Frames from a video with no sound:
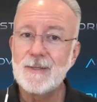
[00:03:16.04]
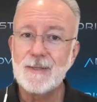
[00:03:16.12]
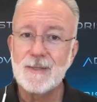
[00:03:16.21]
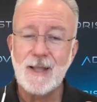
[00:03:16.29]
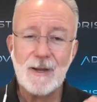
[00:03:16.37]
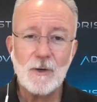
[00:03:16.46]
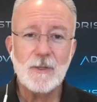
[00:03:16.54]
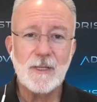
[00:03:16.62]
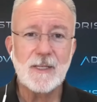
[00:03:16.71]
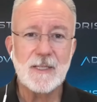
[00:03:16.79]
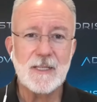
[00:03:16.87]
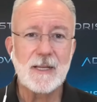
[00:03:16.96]
Not
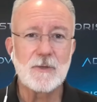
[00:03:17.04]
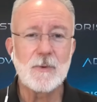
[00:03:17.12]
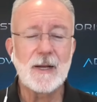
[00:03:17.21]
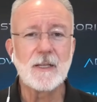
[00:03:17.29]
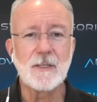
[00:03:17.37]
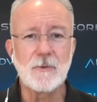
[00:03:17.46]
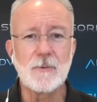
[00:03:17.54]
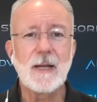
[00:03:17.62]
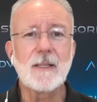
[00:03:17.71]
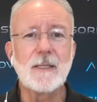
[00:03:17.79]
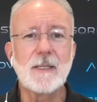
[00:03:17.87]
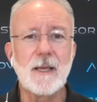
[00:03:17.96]
only does that direct it
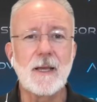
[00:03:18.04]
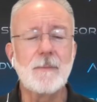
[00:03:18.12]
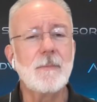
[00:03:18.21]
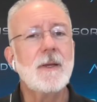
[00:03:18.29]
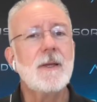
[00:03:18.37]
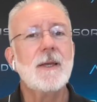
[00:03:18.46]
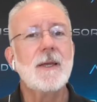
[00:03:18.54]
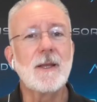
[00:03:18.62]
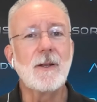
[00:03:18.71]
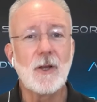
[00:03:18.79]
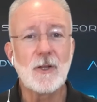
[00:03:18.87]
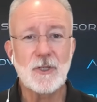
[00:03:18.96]
directly to them,
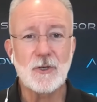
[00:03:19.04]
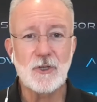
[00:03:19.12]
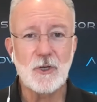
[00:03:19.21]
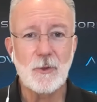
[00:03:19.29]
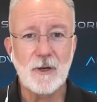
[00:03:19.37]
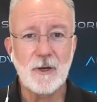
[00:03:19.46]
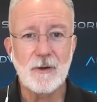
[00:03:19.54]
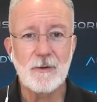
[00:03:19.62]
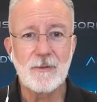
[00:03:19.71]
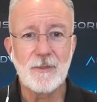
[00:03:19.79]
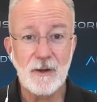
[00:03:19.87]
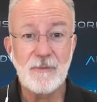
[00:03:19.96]
it'll also show
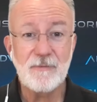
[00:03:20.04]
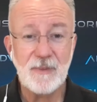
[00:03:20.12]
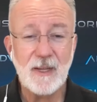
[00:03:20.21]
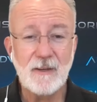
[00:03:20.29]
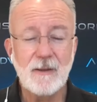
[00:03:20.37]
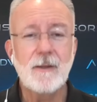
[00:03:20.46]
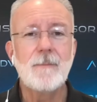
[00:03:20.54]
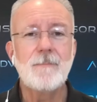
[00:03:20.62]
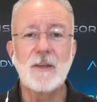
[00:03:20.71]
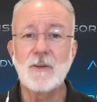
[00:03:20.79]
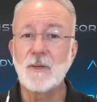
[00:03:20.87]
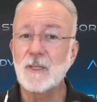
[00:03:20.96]
their feed,
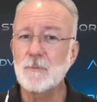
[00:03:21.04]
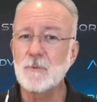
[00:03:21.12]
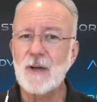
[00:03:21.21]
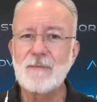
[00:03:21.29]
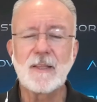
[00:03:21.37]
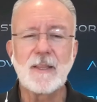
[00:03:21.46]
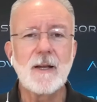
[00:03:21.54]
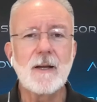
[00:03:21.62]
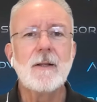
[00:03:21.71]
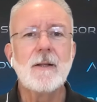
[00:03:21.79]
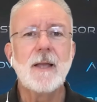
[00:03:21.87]
and you get some traffic there,